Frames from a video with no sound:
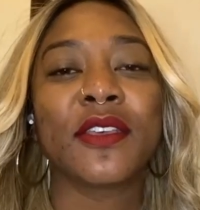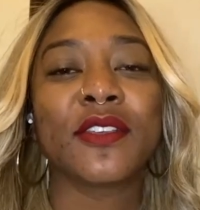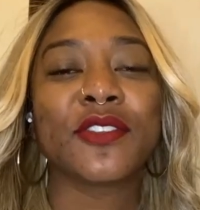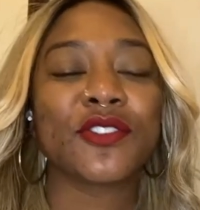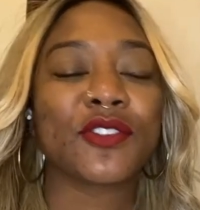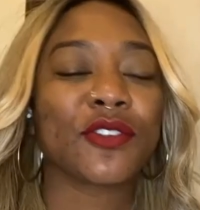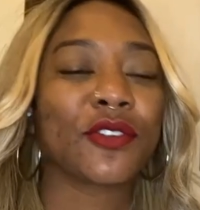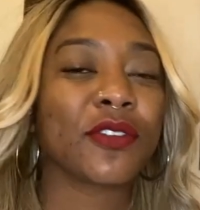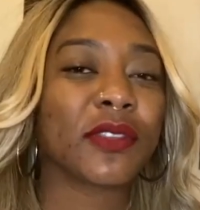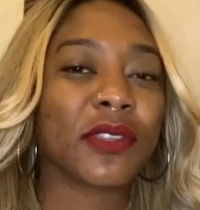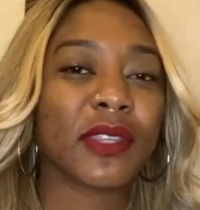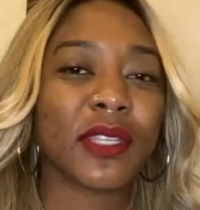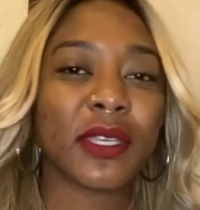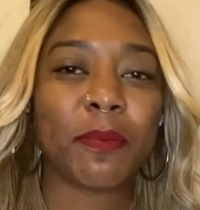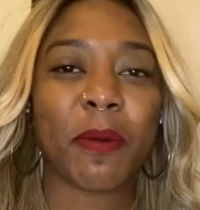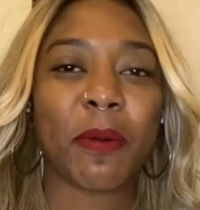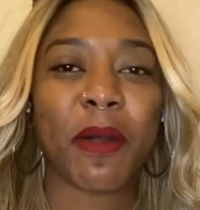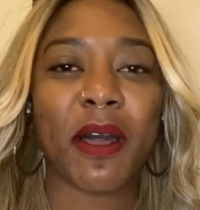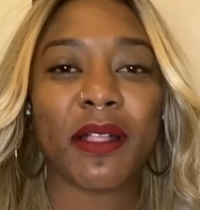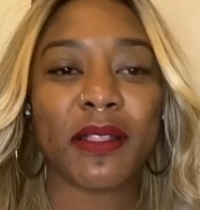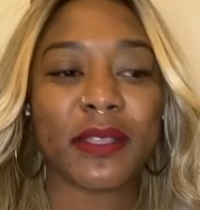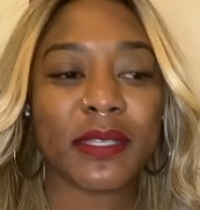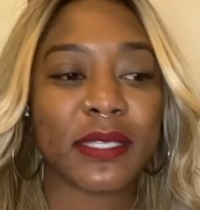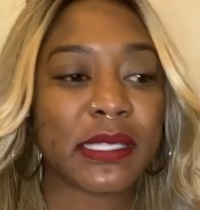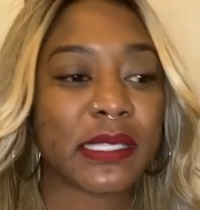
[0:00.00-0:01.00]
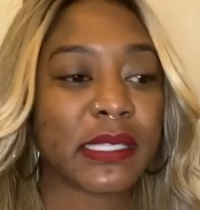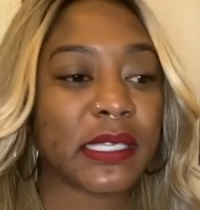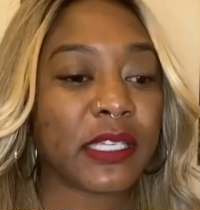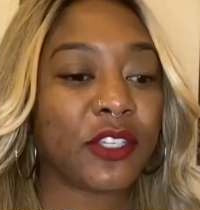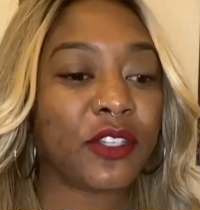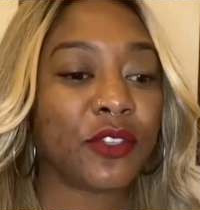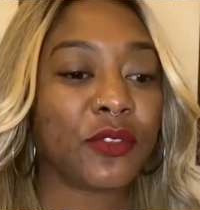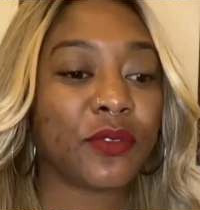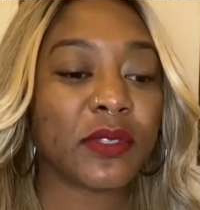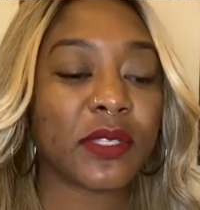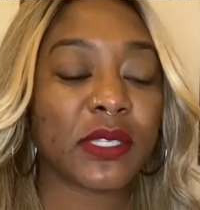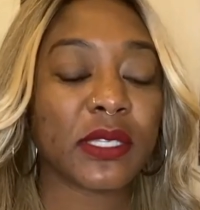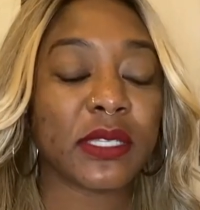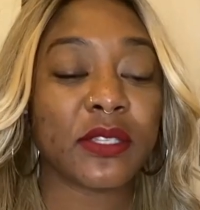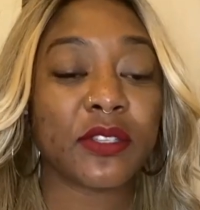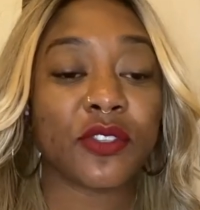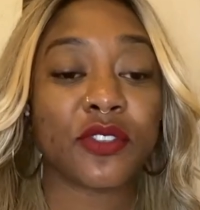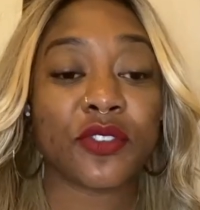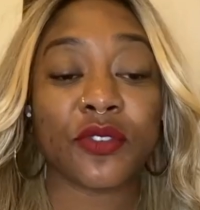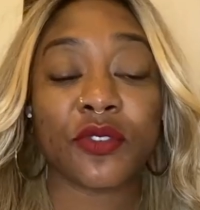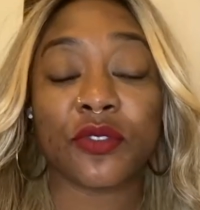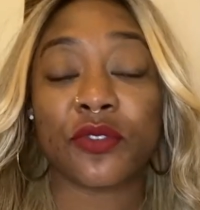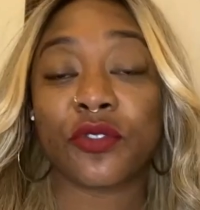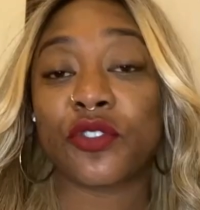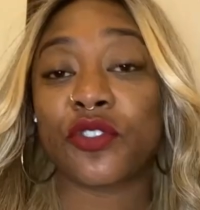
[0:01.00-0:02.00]
Certainly, policy uses
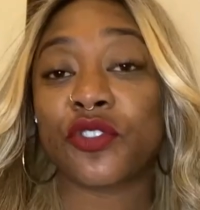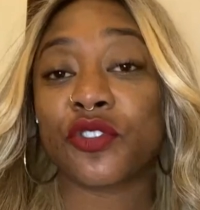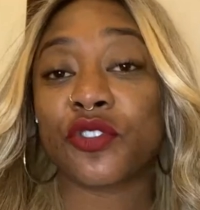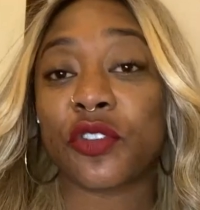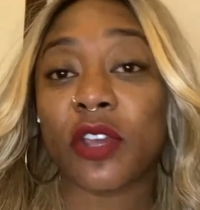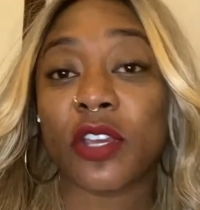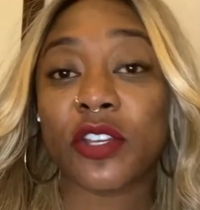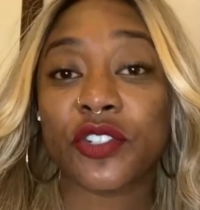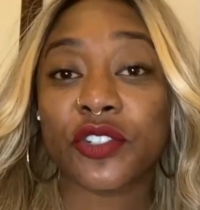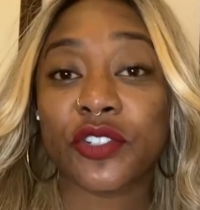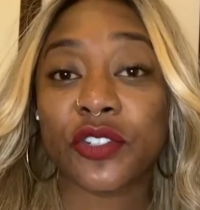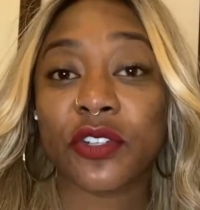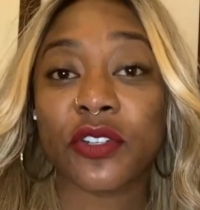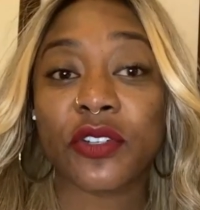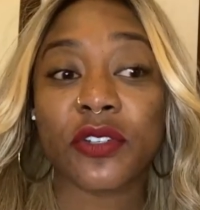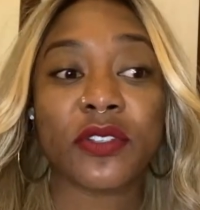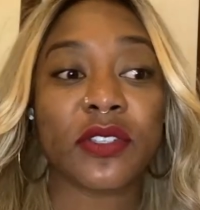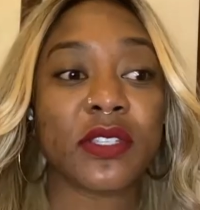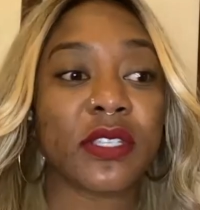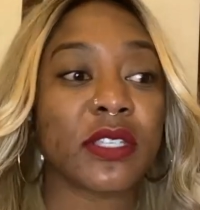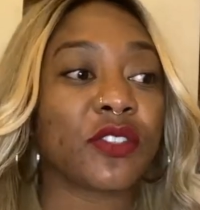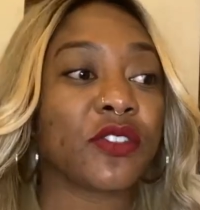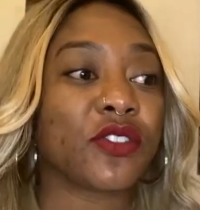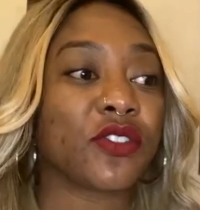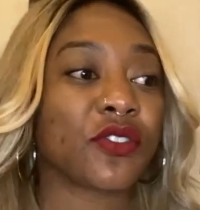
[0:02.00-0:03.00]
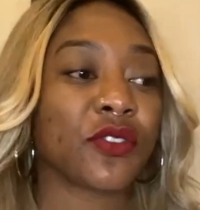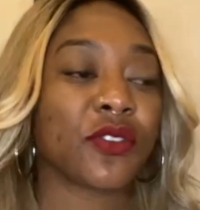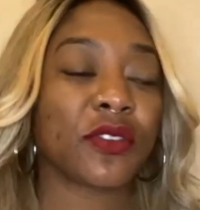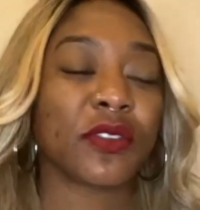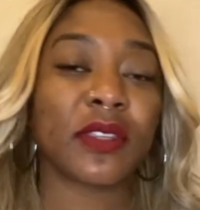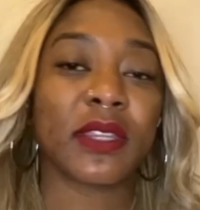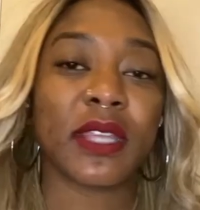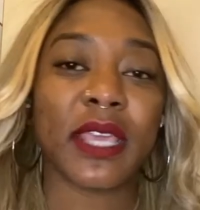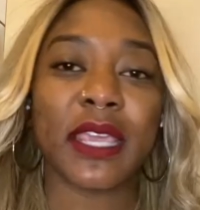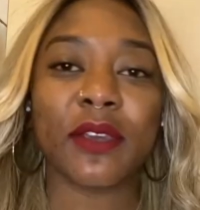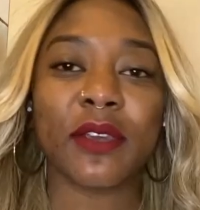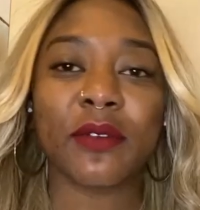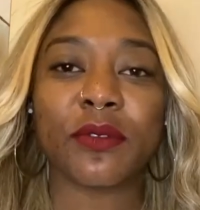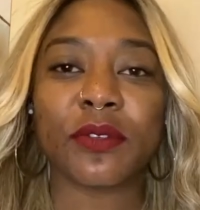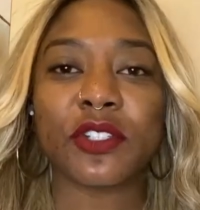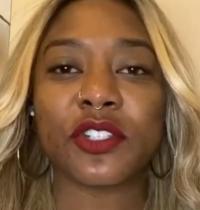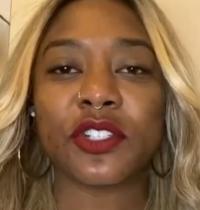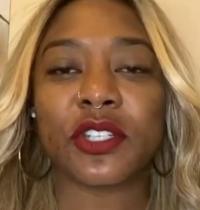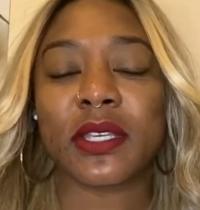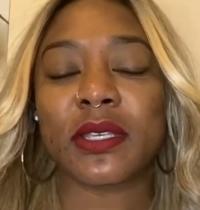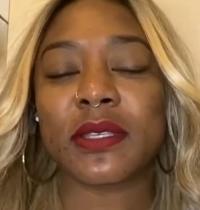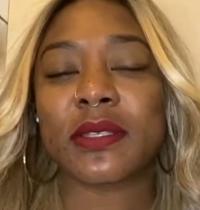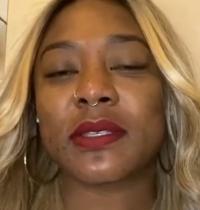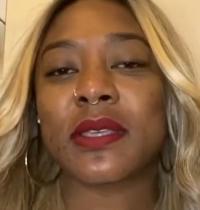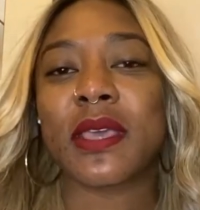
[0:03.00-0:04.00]
certain structures and certain
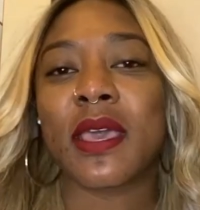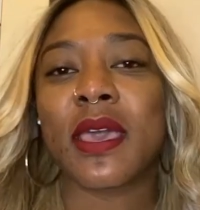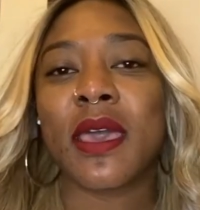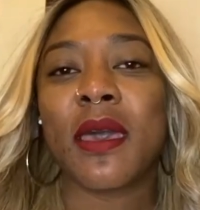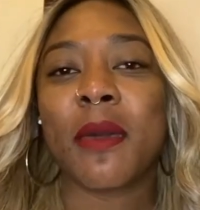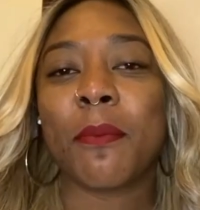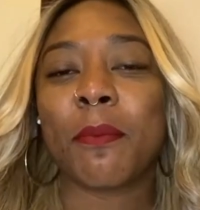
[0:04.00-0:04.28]
languages,